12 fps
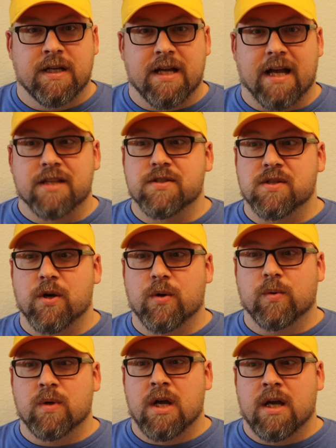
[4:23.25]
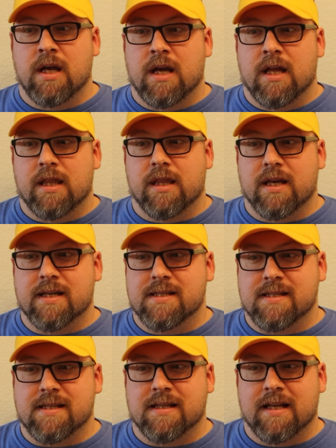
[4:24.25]
And so
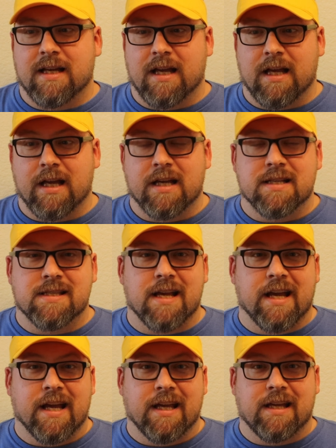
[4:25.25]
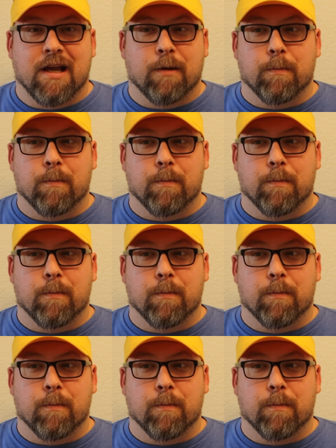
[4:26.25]
this is a